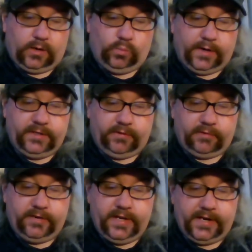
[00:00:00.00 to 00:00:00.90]
Wandy
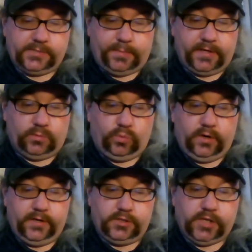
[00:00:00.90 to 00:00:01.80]
Rodriguez, Brandon
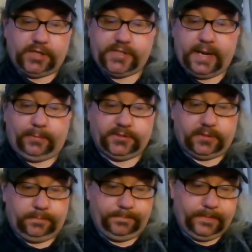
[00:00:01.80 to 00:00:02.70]
Wood, Josh
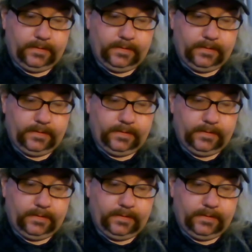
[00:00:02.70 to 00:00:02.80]
Hamilton,